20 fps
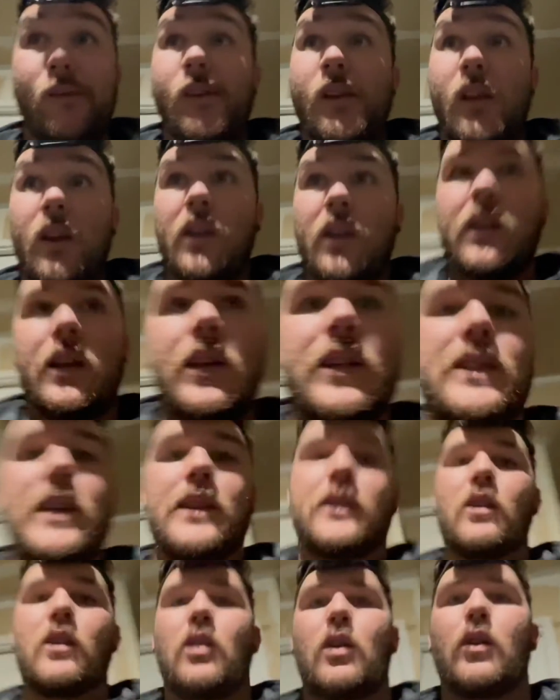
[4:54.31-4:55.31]
I'm gonna
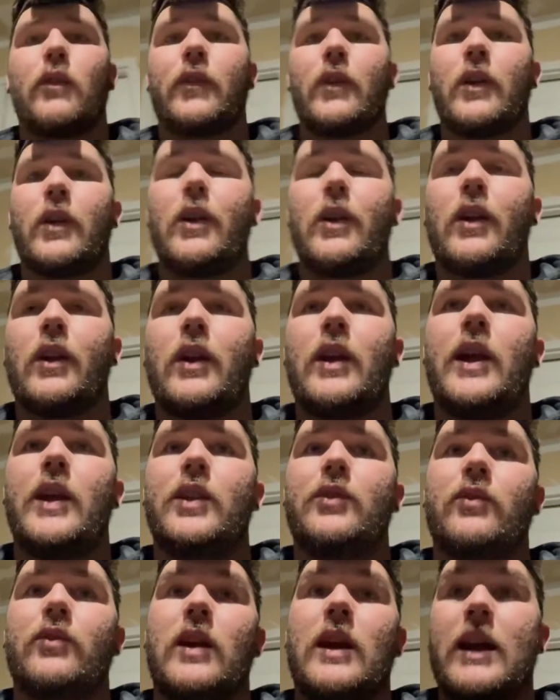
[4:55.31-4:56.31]
take the car for
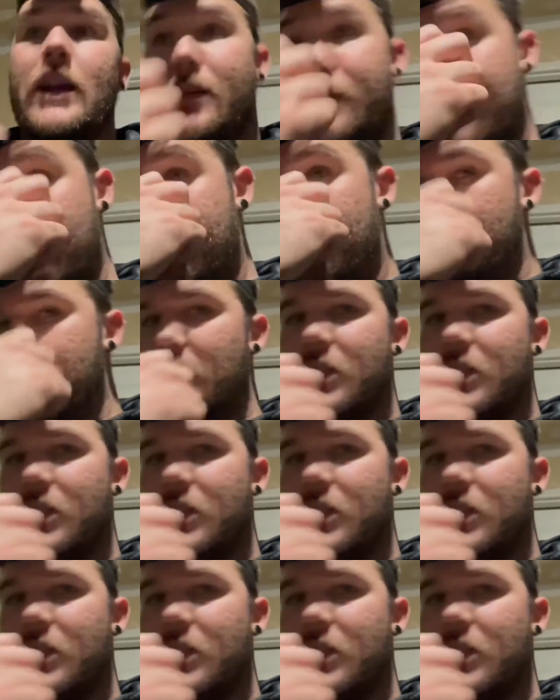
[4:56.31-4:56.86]
a drive,